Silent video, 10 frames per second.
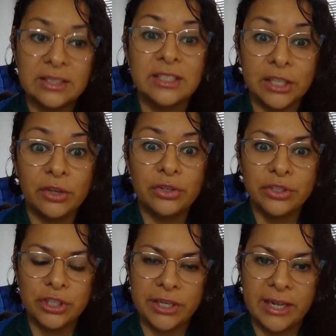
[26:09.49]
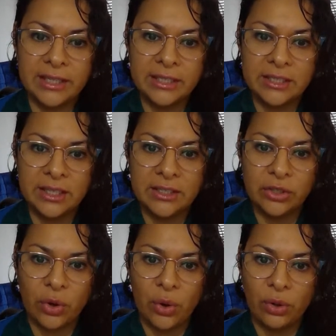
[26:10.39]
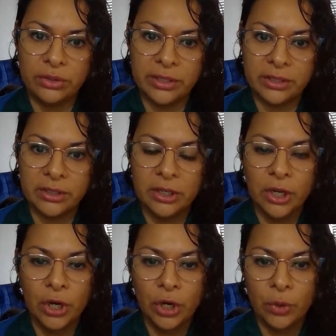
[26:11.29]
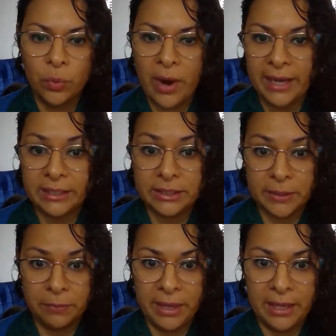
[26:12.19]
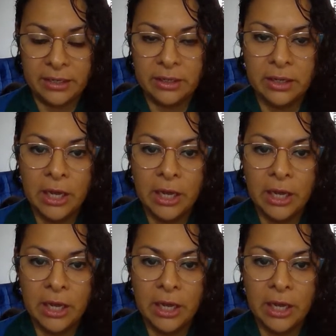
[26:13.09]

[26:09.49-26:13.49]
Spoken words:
still considered a disease of older white men,